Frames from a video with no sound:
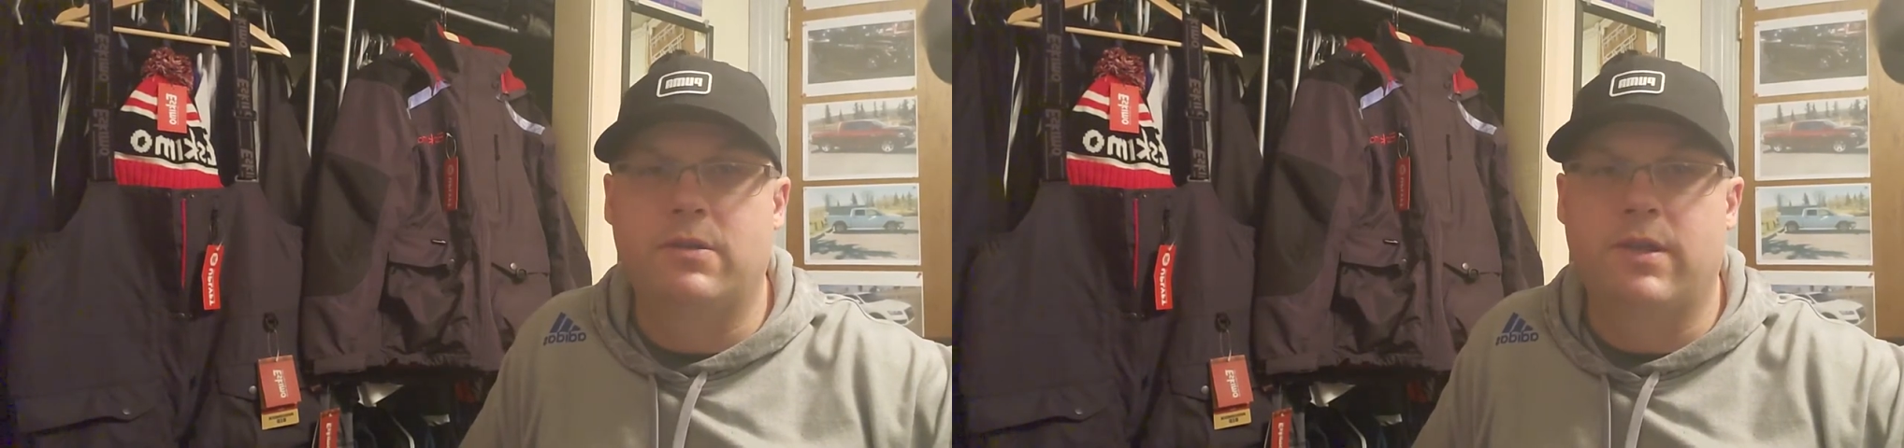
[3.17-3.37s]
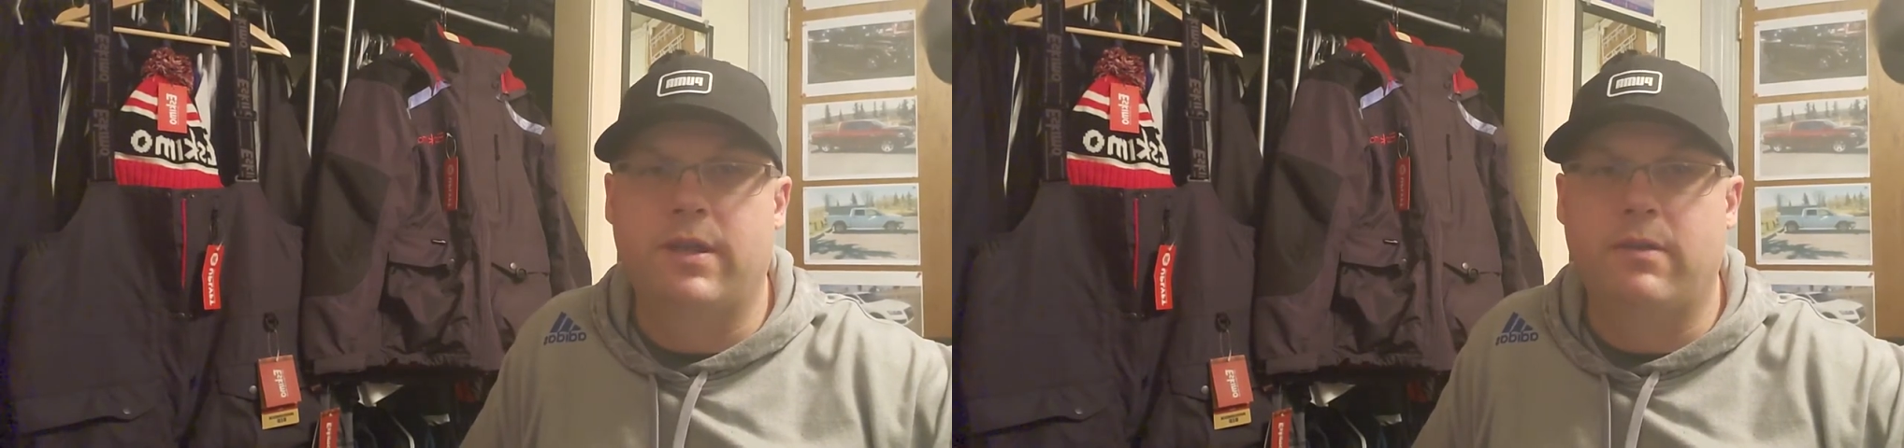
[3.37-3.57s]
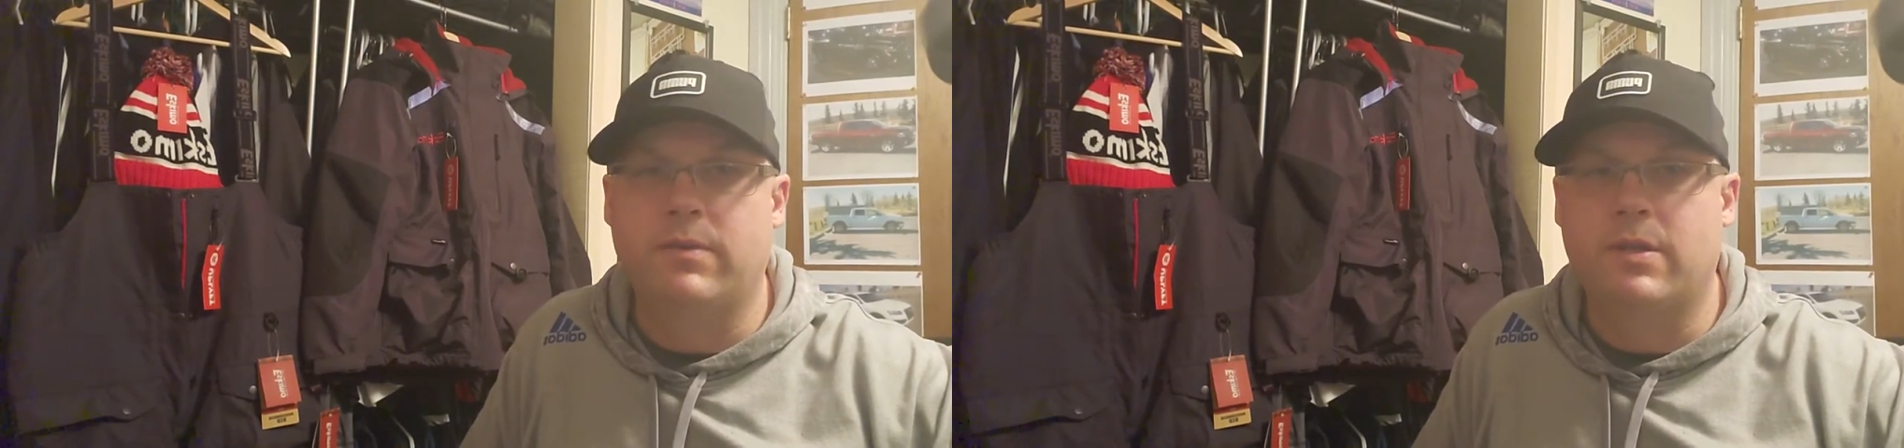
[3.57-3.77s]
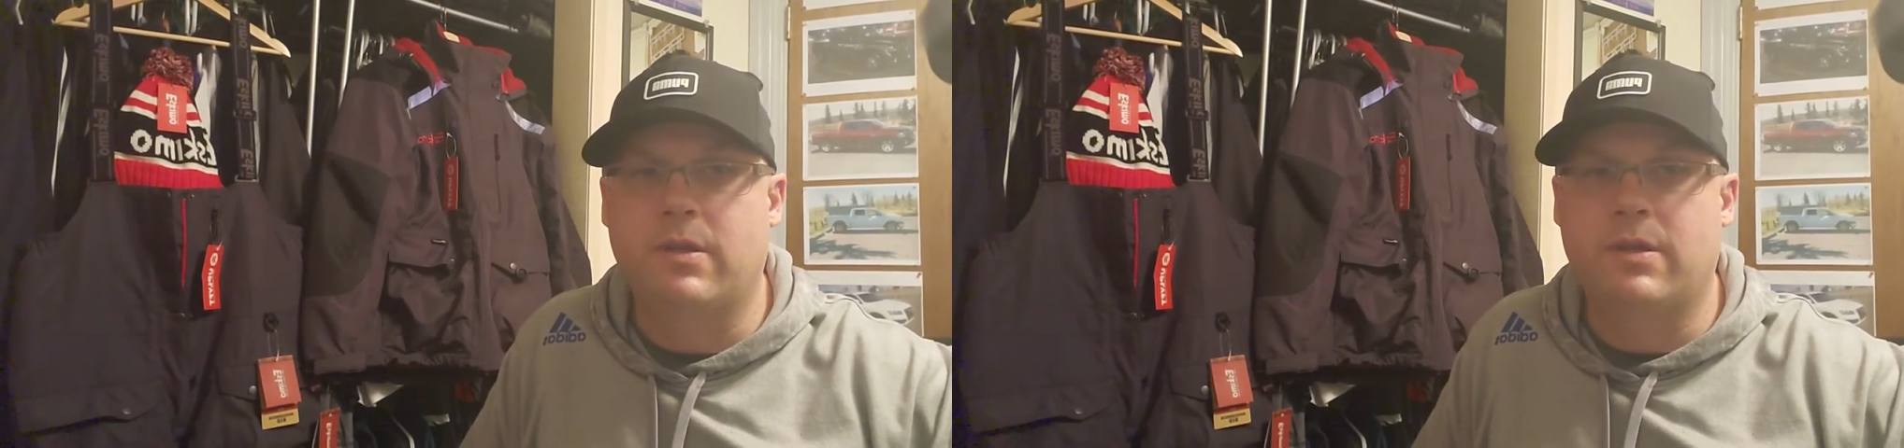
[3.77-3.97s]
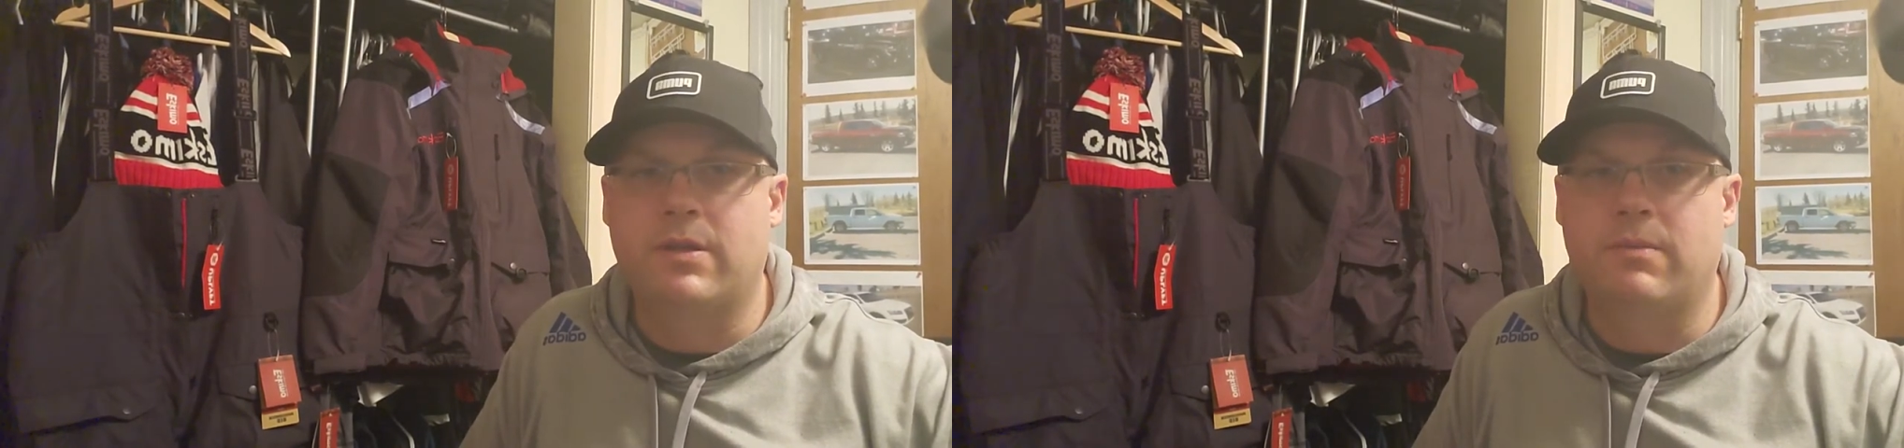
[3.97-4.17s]
Today was an
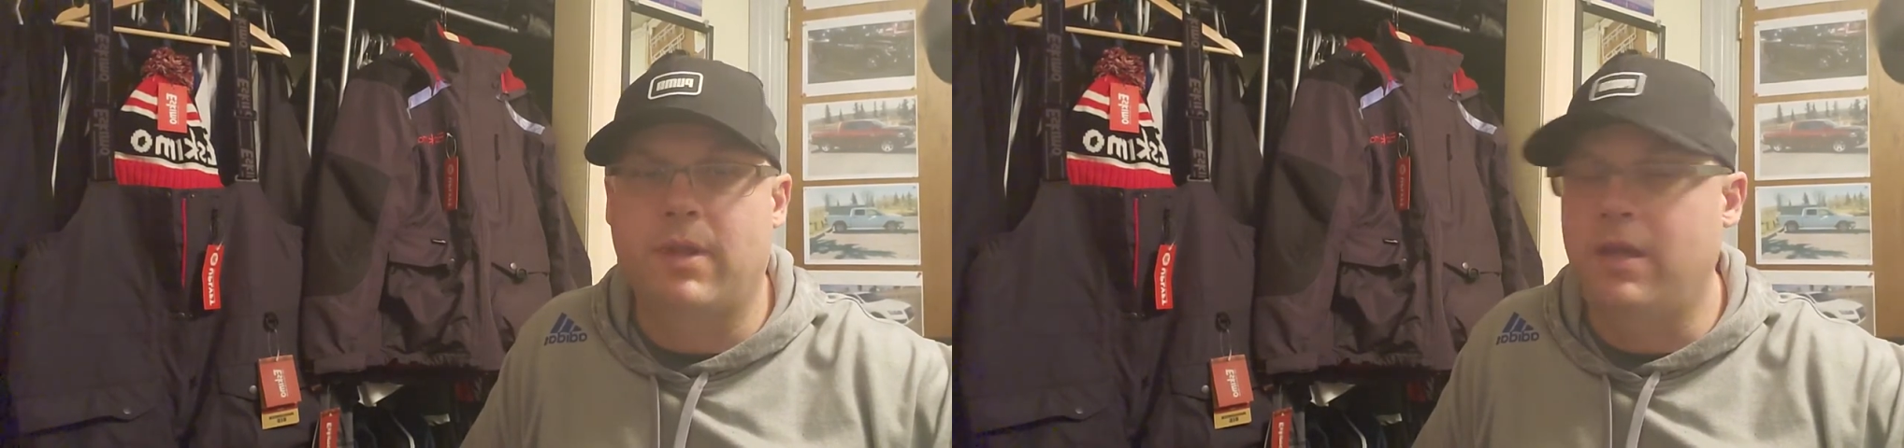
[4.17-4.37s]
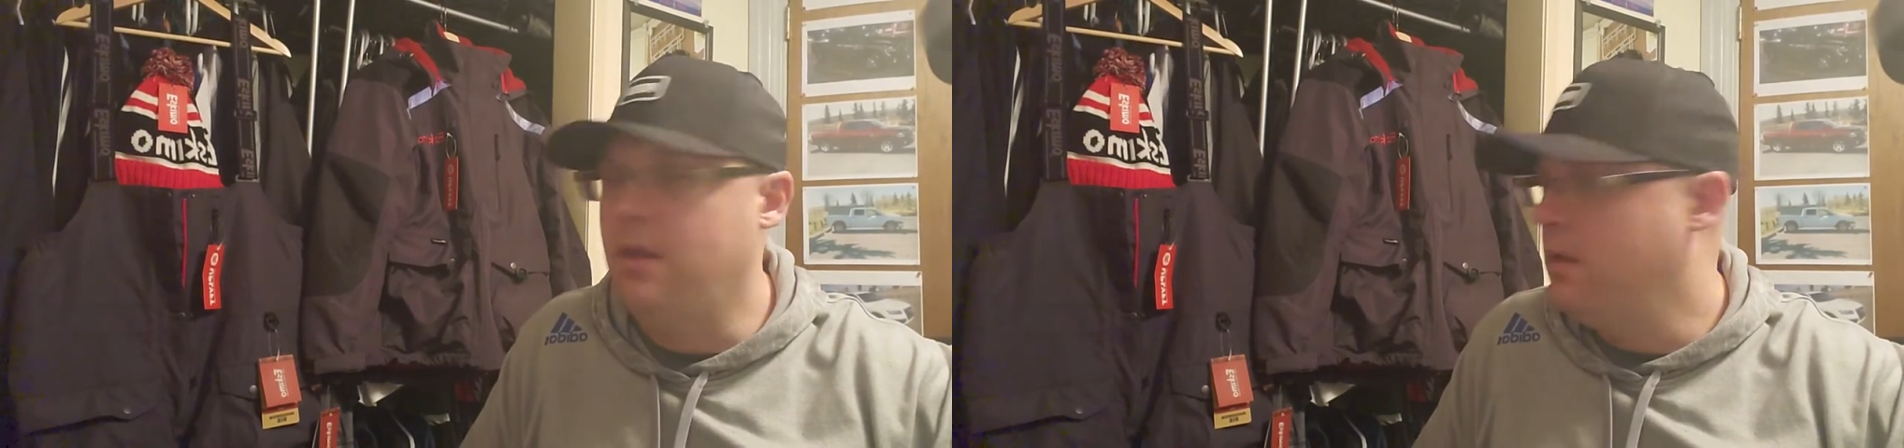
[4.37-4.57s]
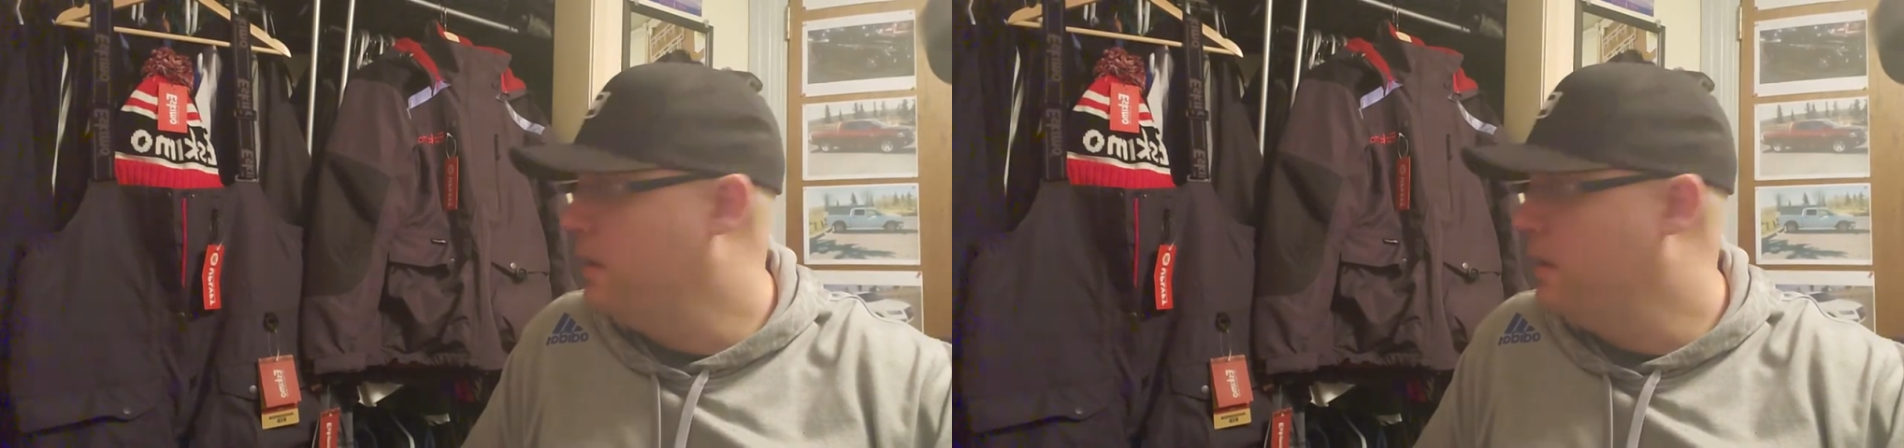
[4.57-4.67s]
awesome day.